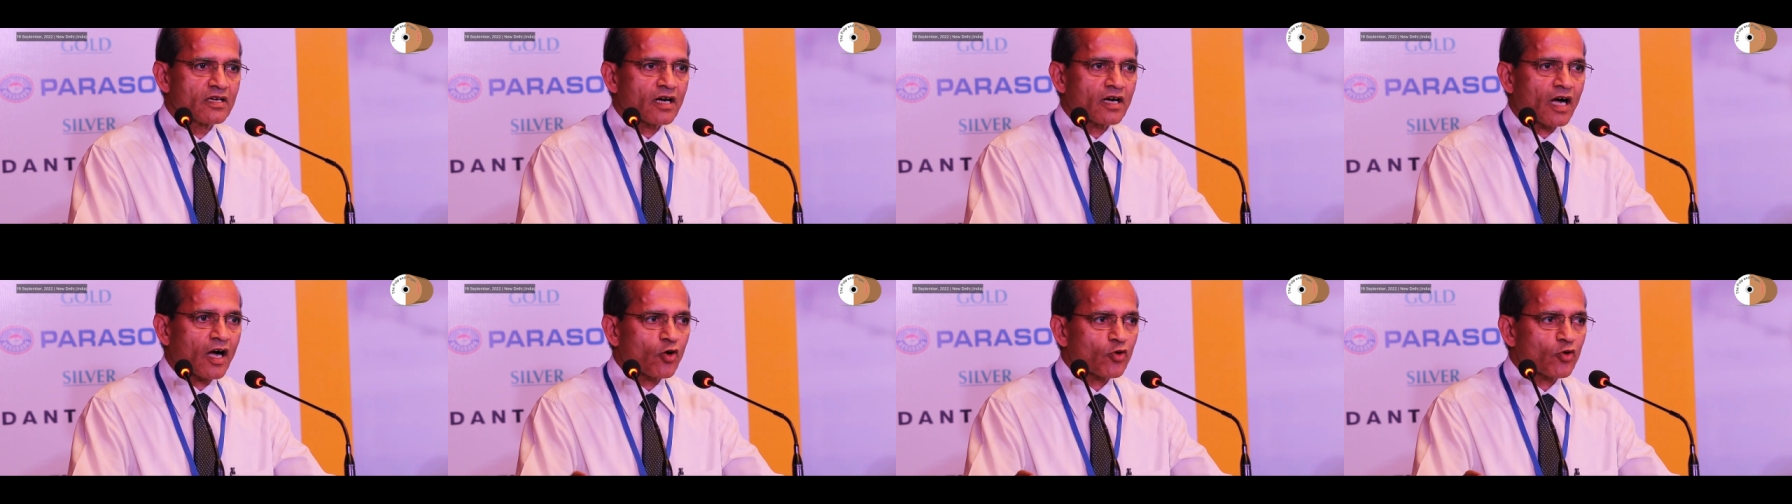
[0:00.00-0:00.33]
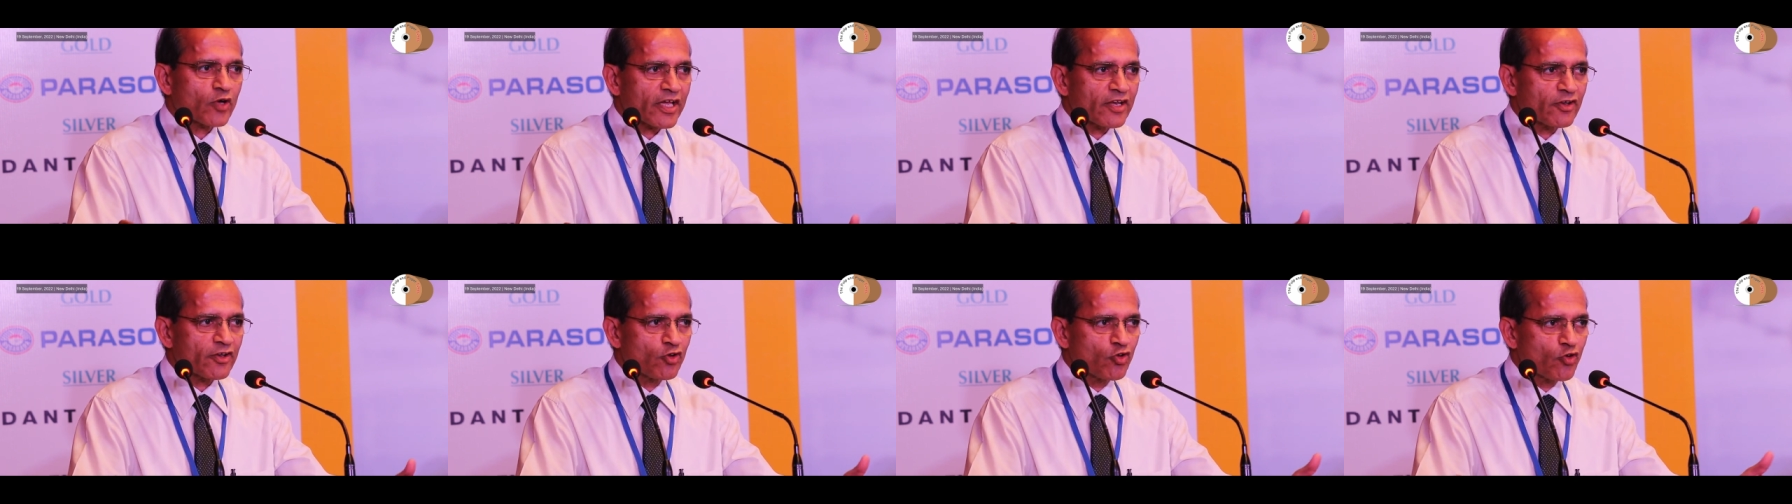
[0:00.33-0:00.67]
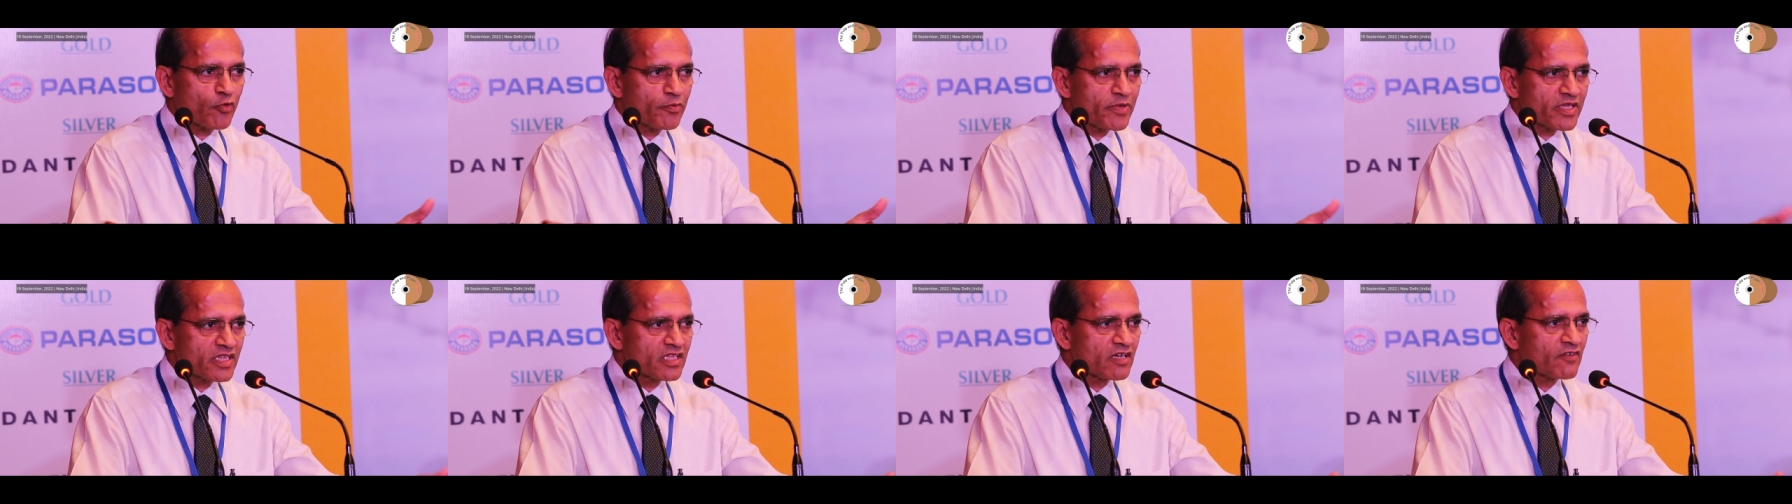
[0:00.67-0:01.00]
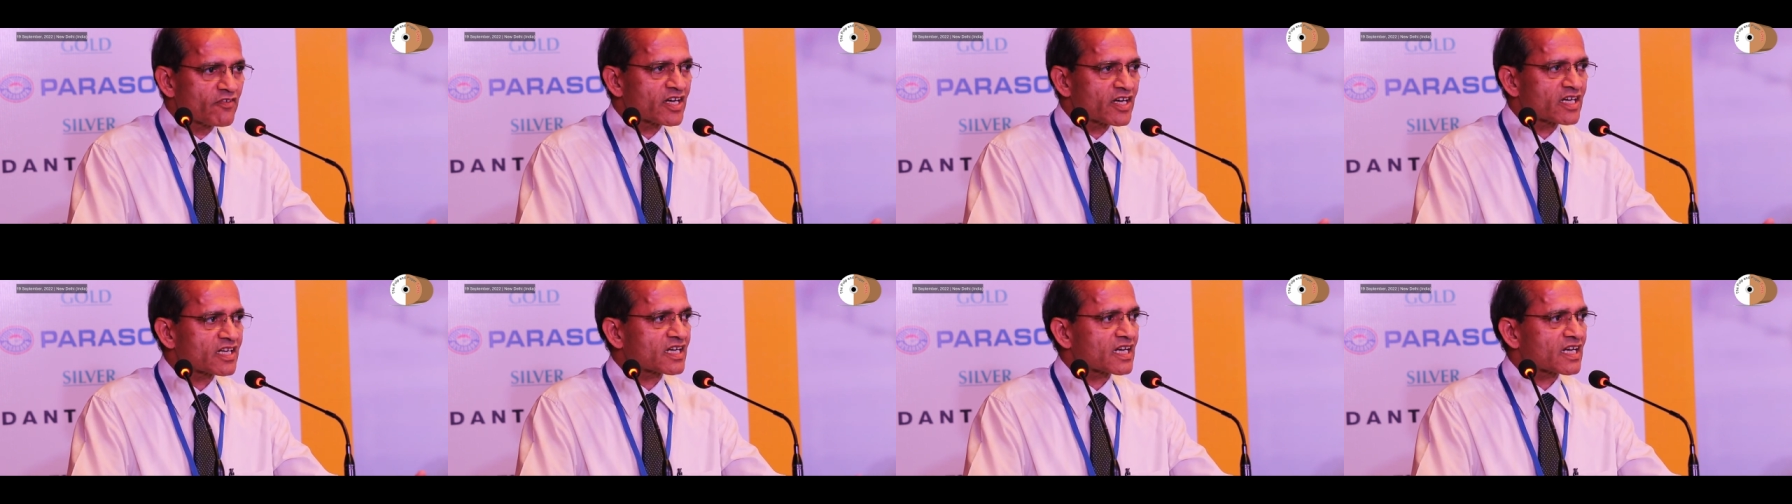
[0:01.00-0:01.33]
How can you be
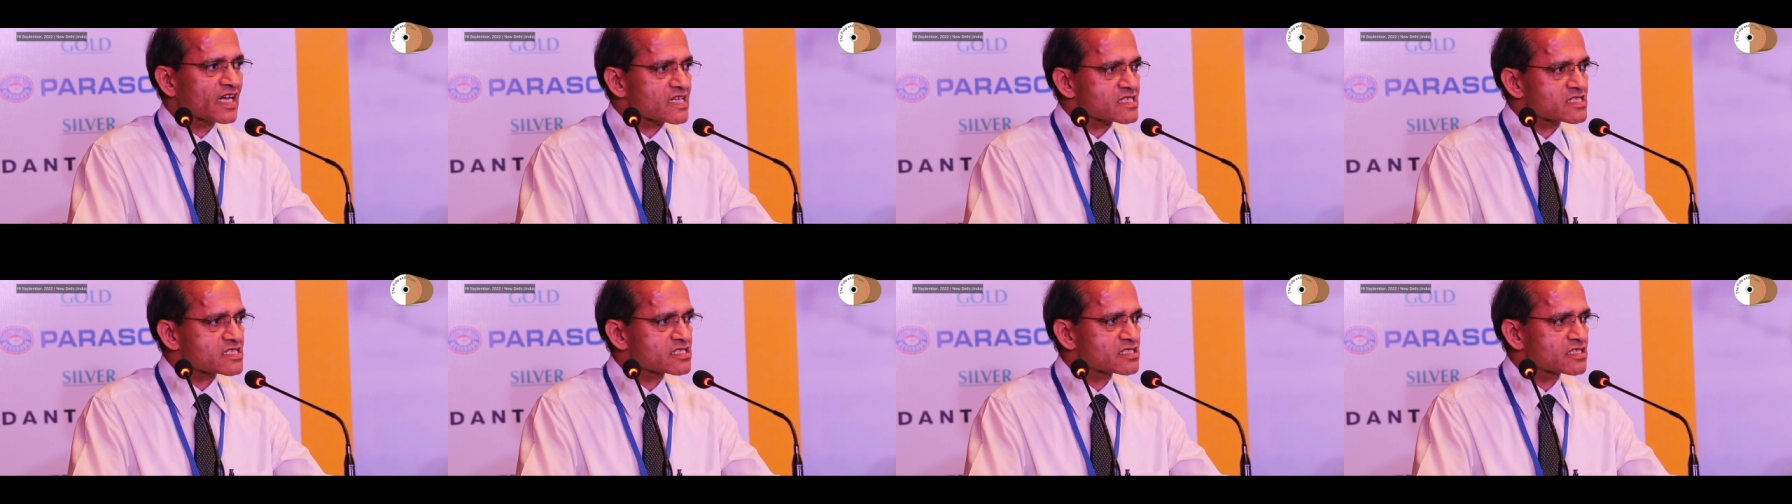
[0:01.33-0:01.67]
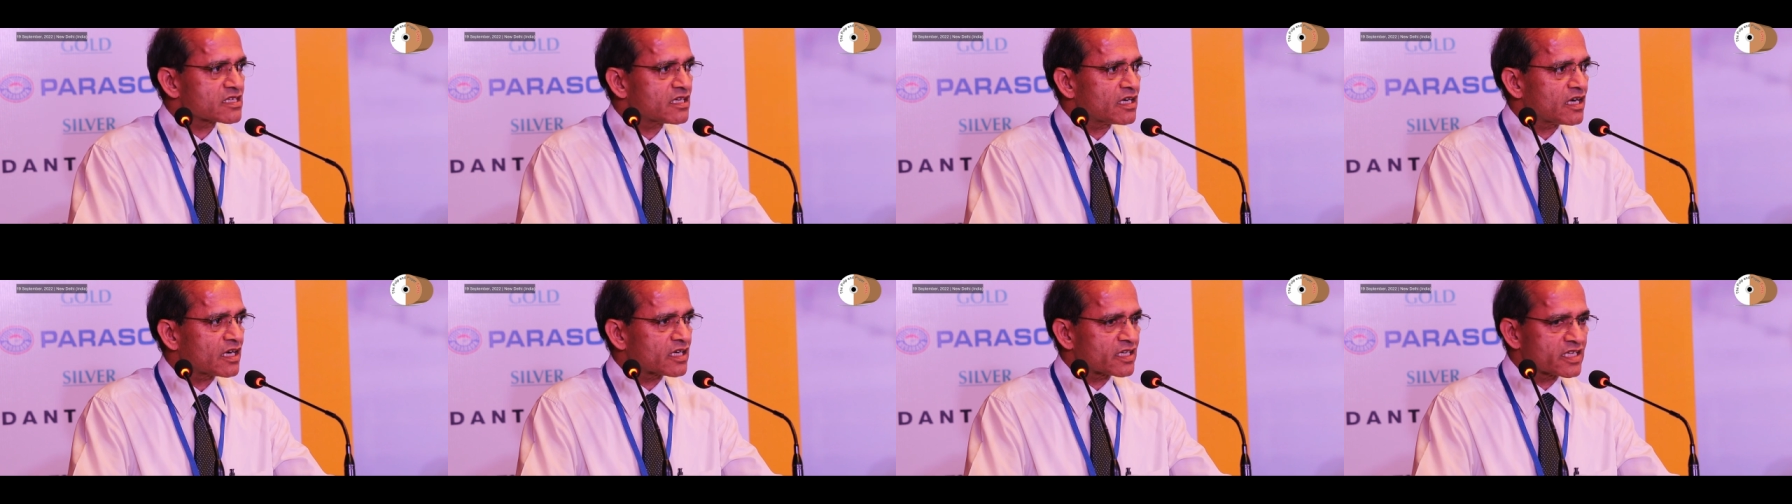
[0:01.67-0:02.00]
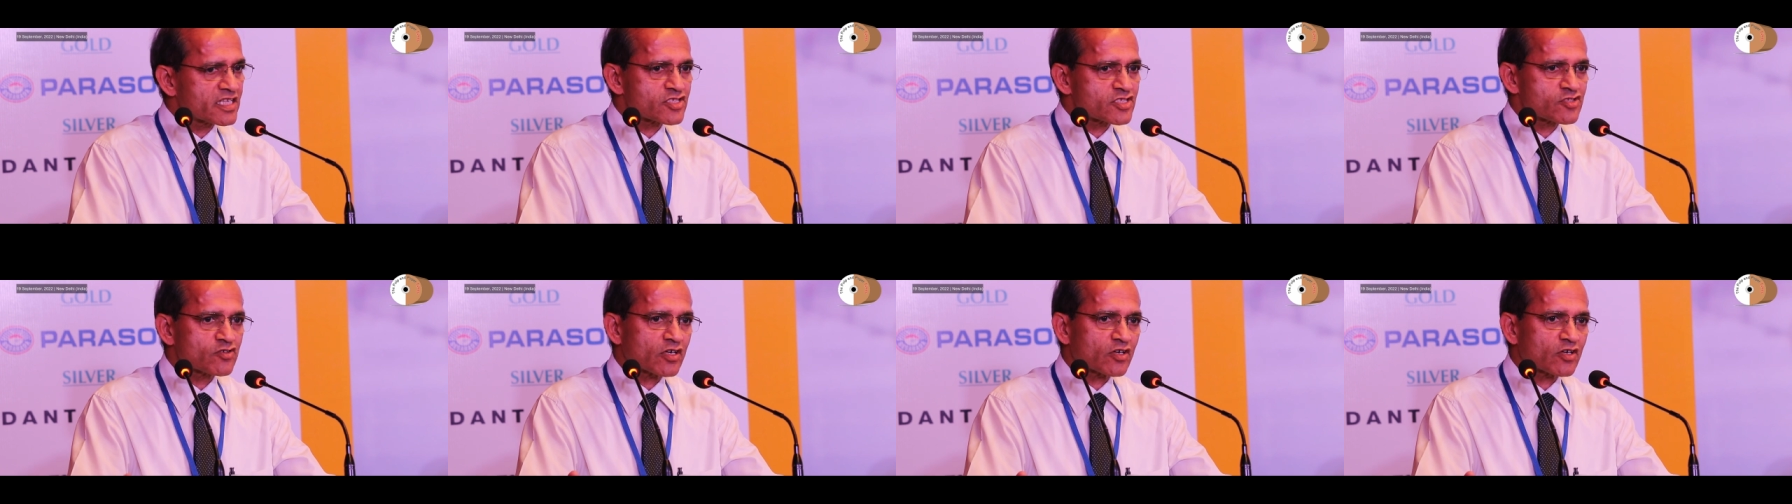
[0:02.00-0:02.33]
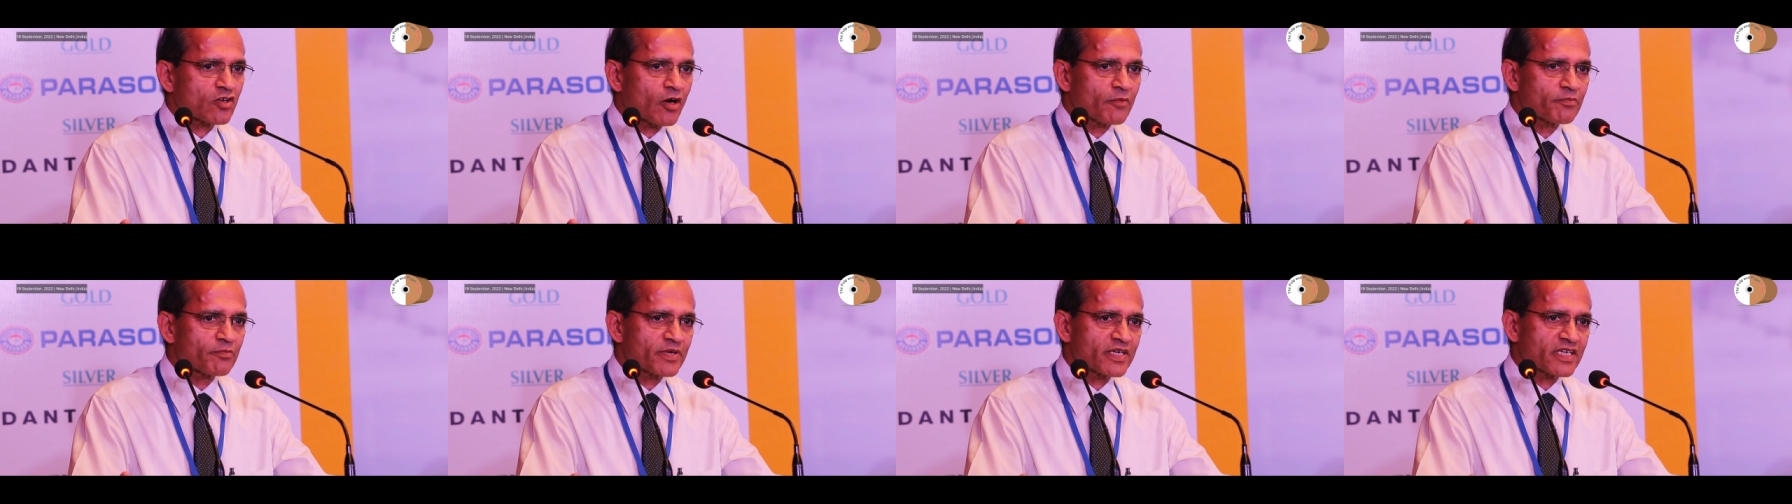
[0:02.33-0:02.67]
the world class unless you are
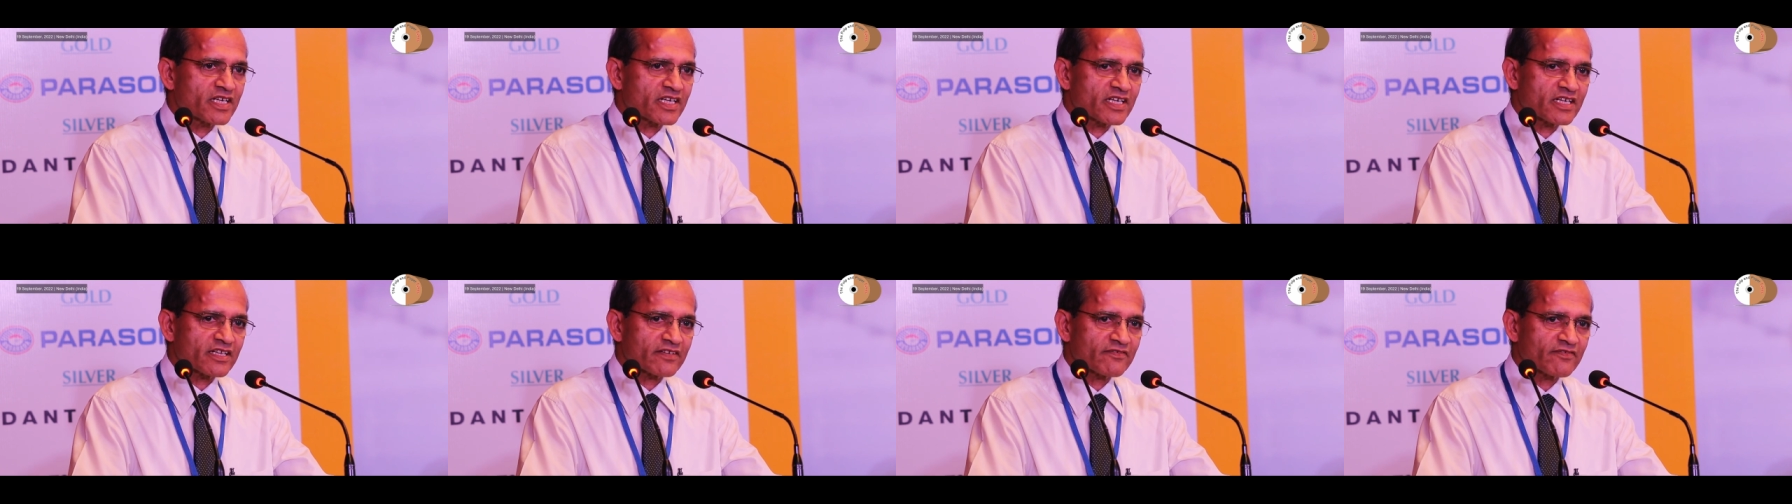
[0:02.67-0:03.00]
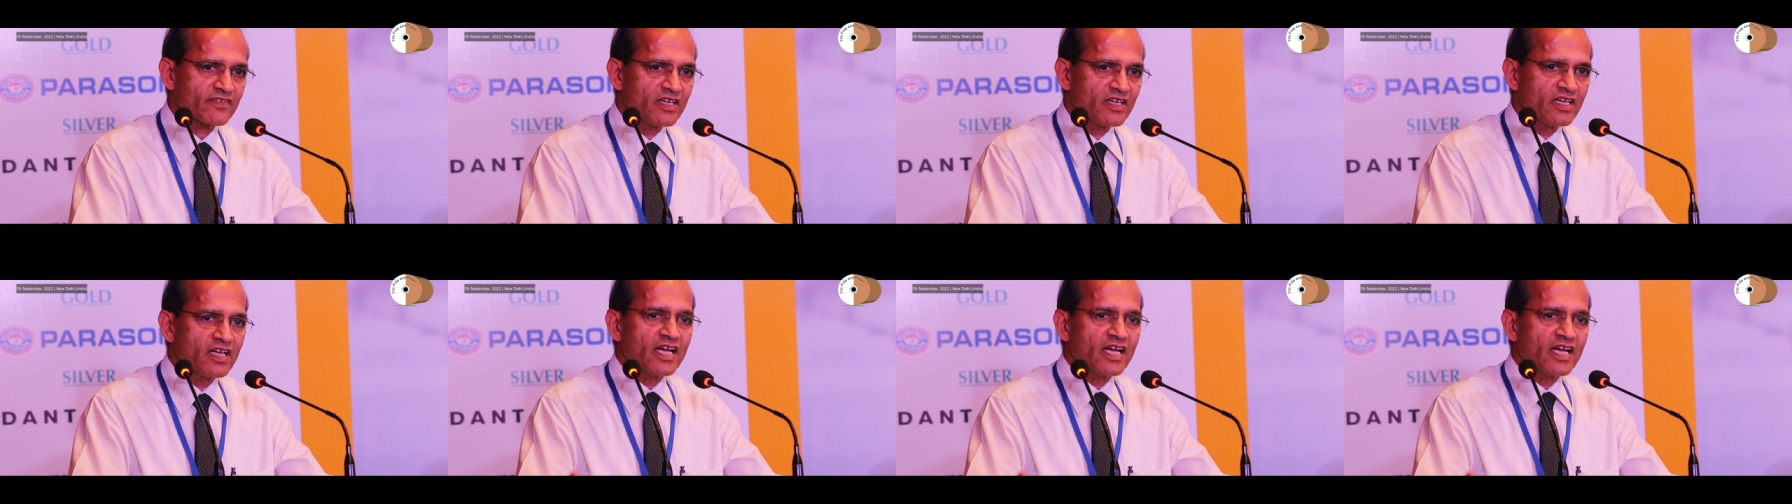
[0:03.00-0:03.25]
competitive?